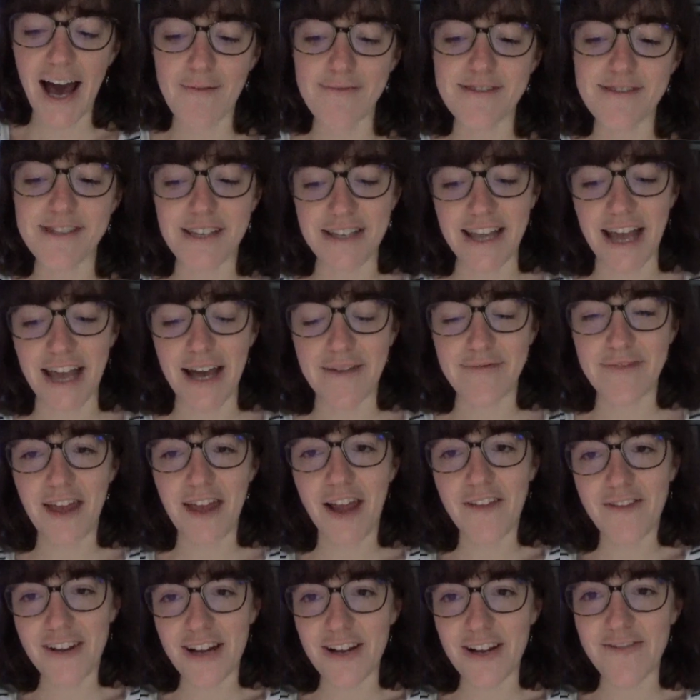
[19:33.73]
So yeah, I
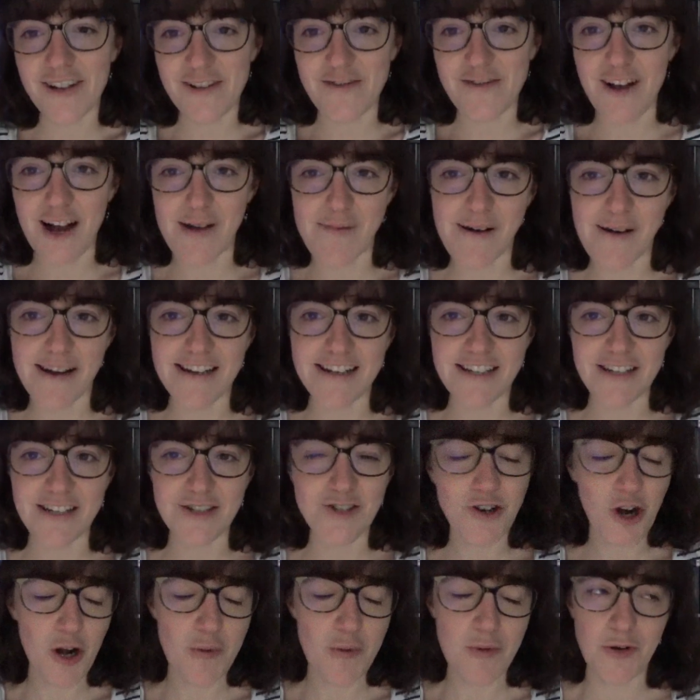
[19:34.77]
really, really recommend
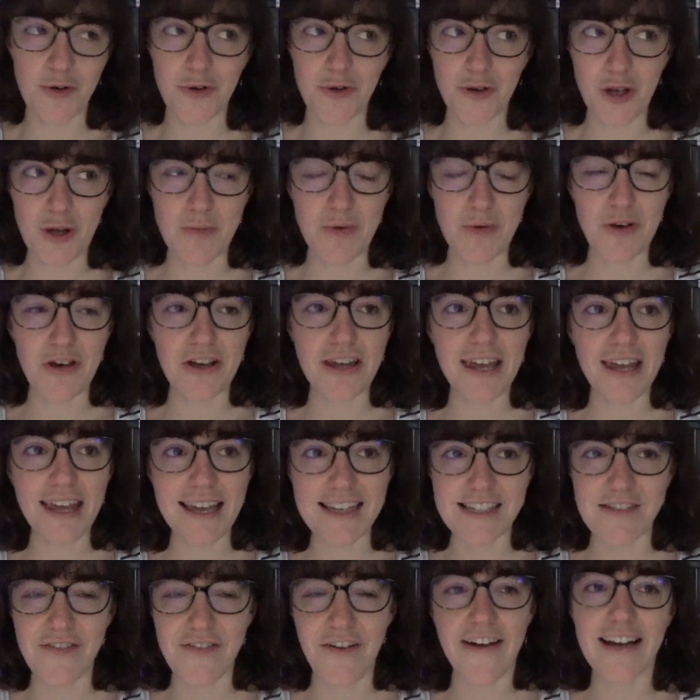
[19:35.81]
Trollope on audiobook.
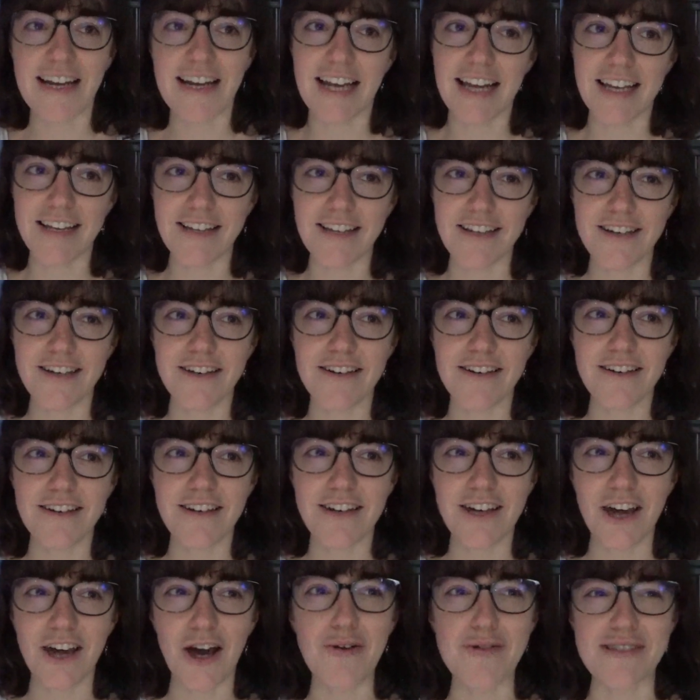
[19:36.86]
He's a very like
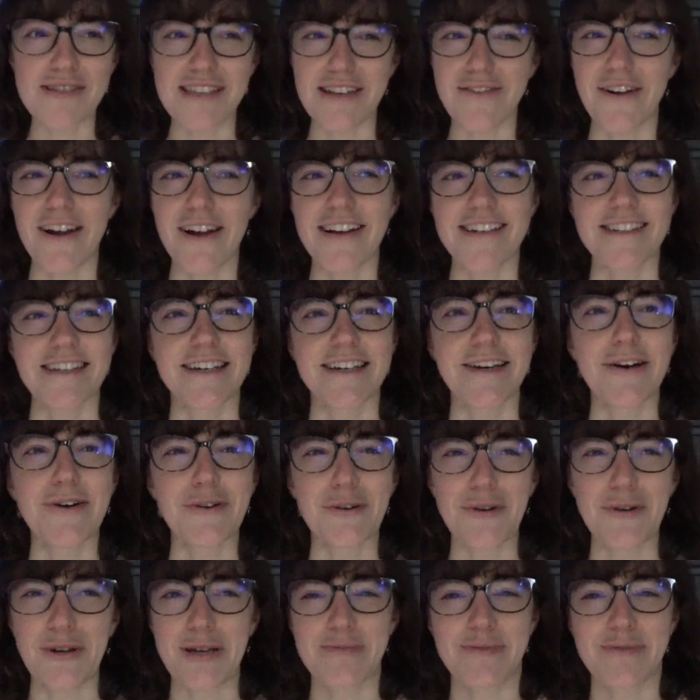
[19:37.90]
cozy writer on
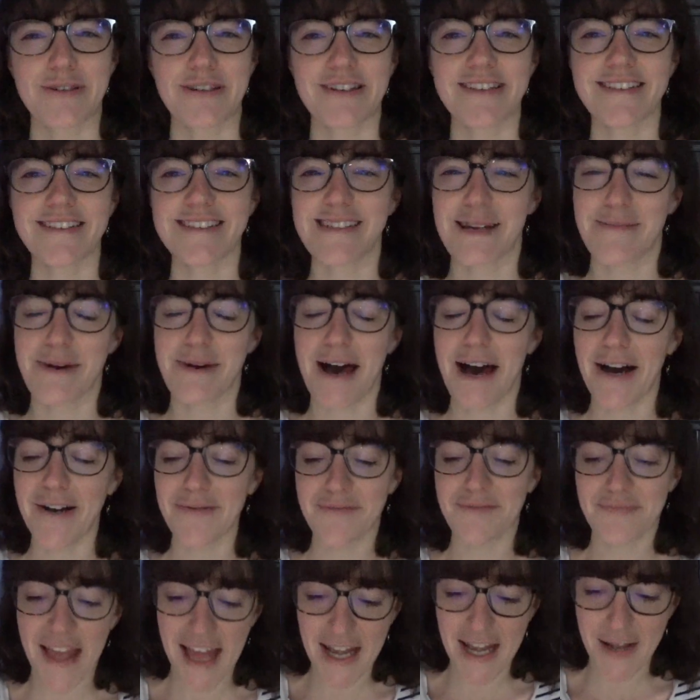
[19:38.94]
audiobook somehow.
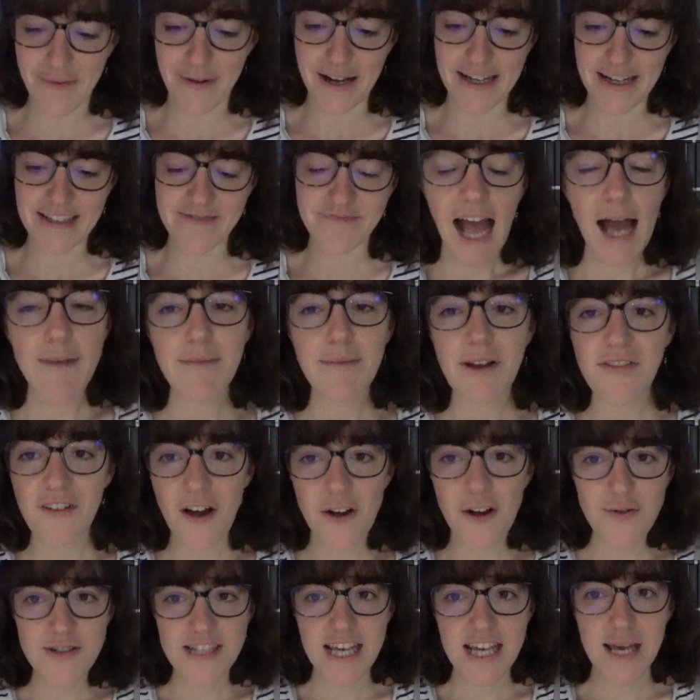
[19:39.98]
Anyway, and my
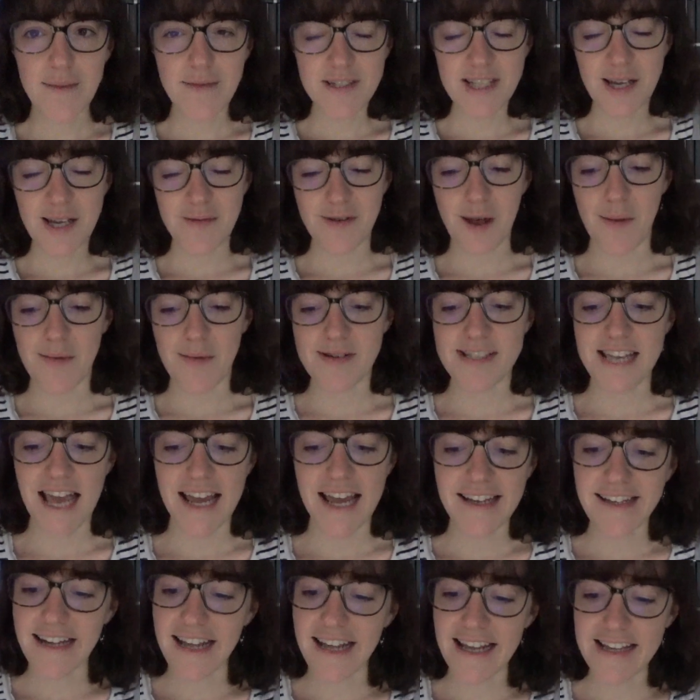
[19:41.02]
final tip, tip number
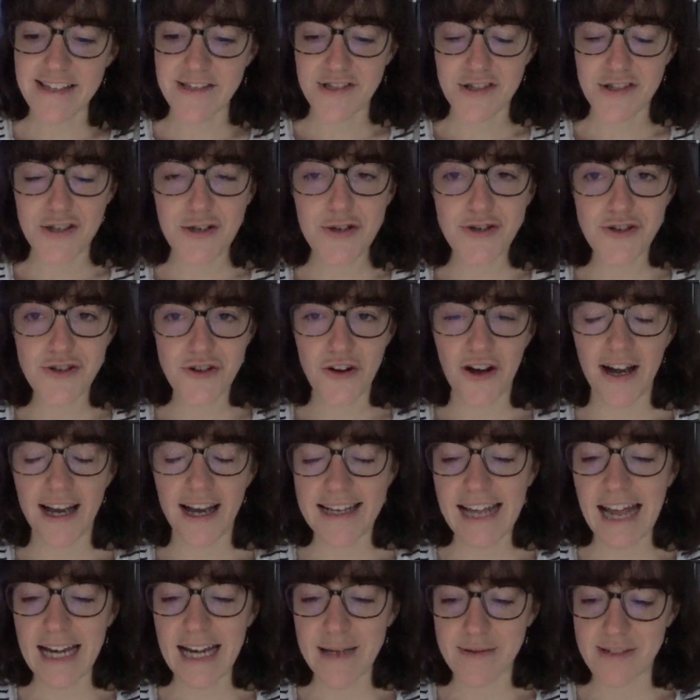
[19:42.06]
10, is do try
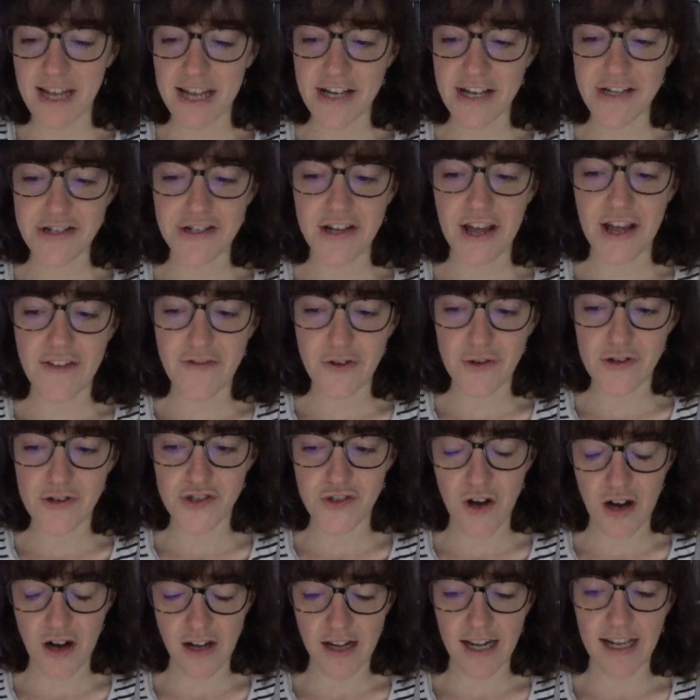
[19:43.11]
an adaptation if you're
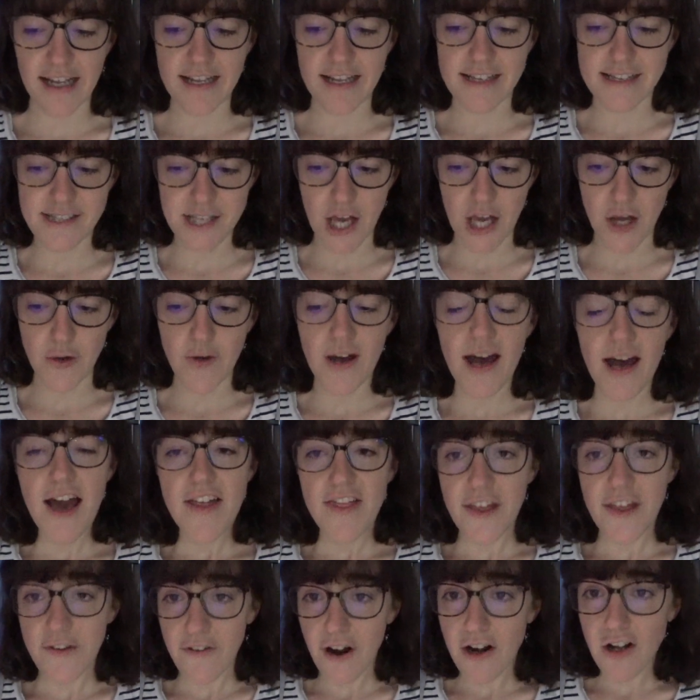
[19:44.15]
struggling. So
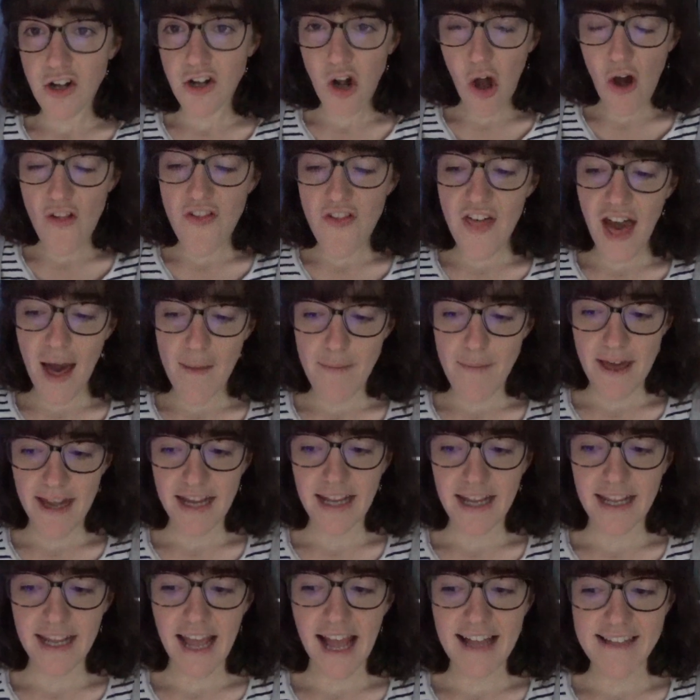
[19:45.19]
there are not that
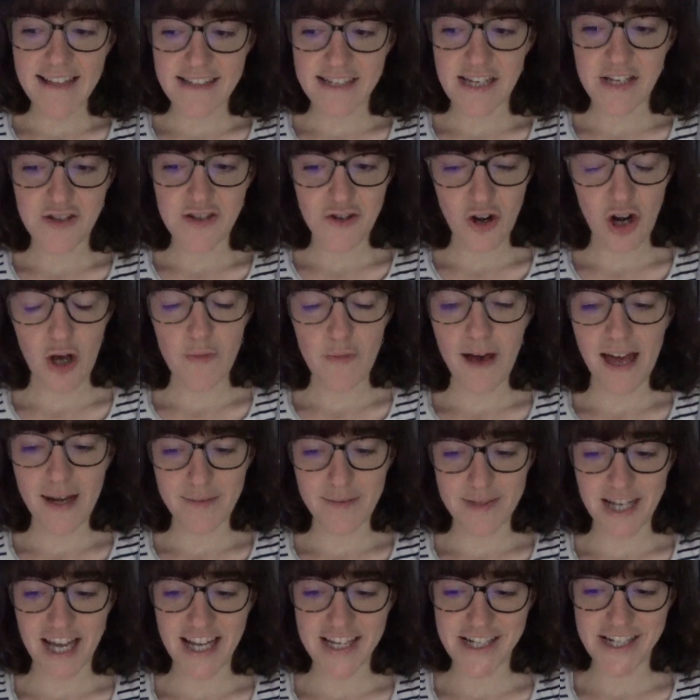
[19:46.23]
many Anthony Trollope
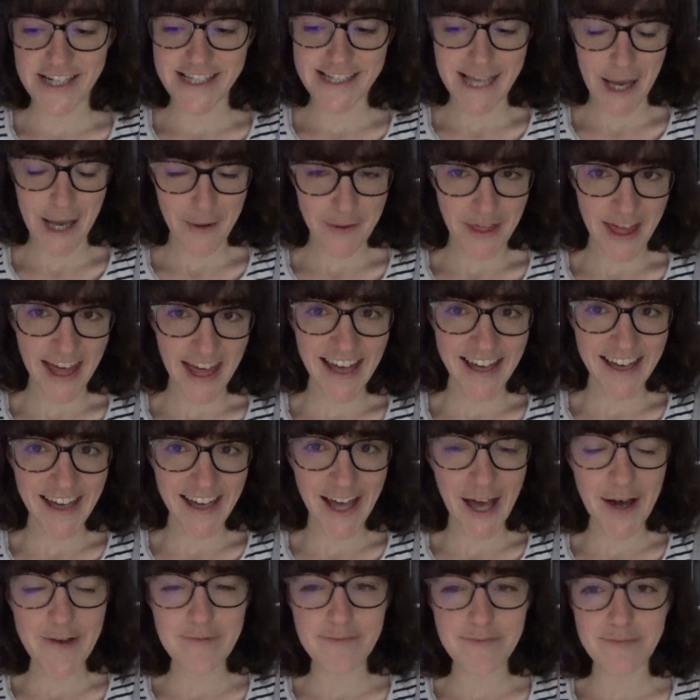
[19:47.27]
adaptations out
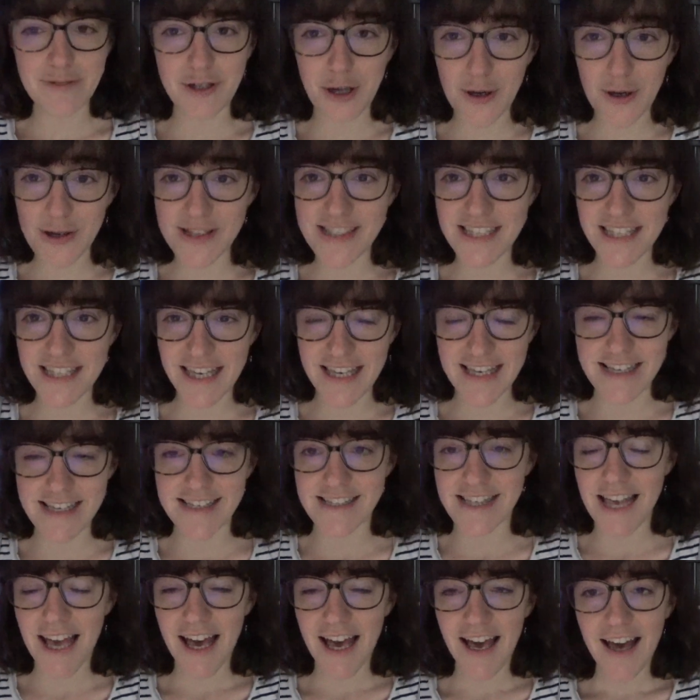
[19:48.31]
there because he
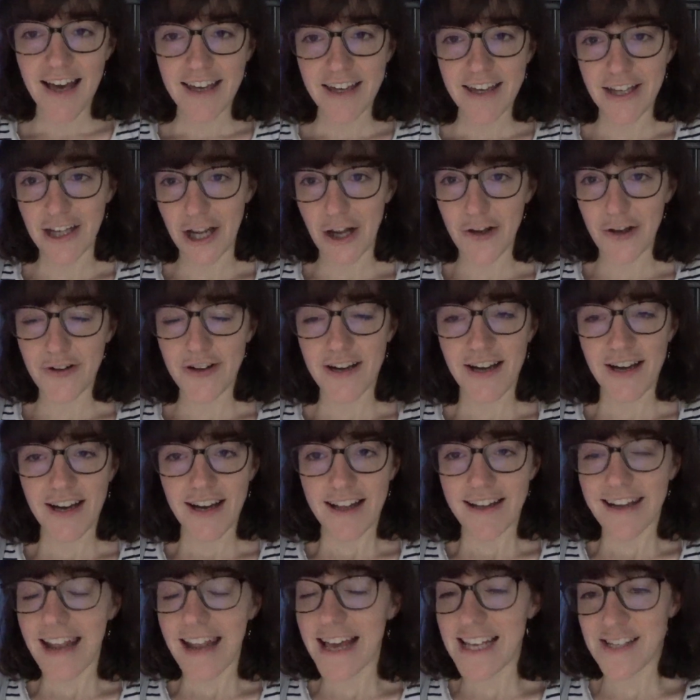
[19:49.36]
is, you know,
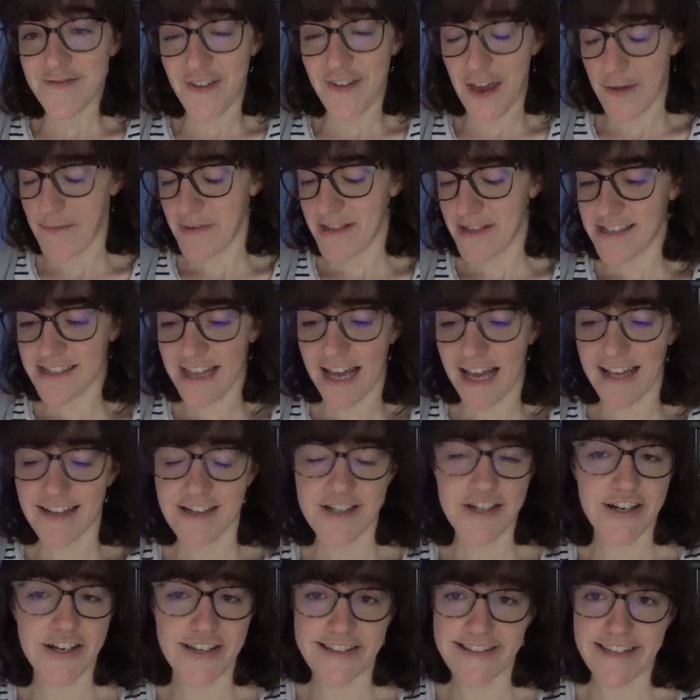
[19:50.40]
less famous than
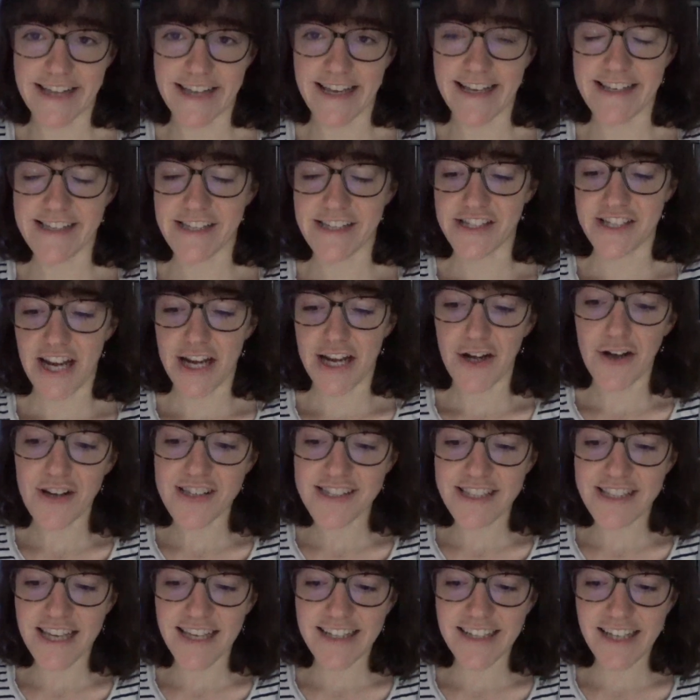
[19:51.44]
Charles Dickens and Jane
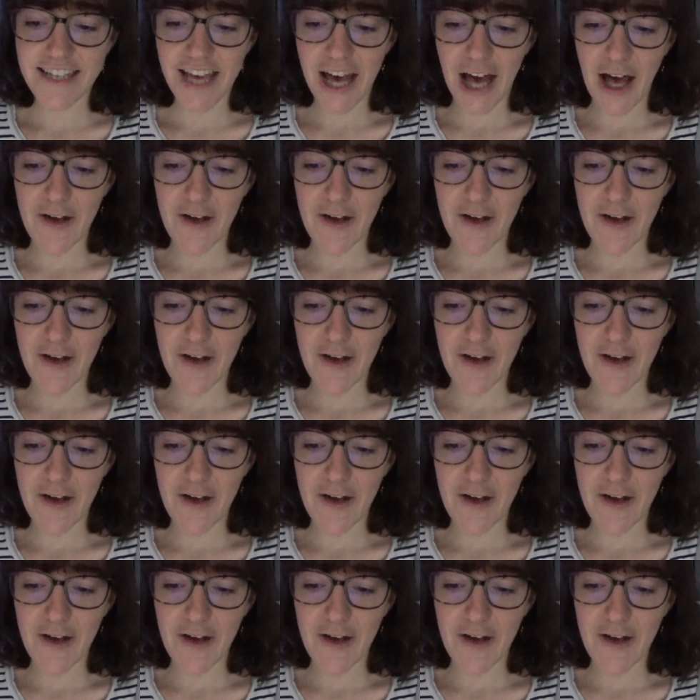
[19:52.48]
Austen.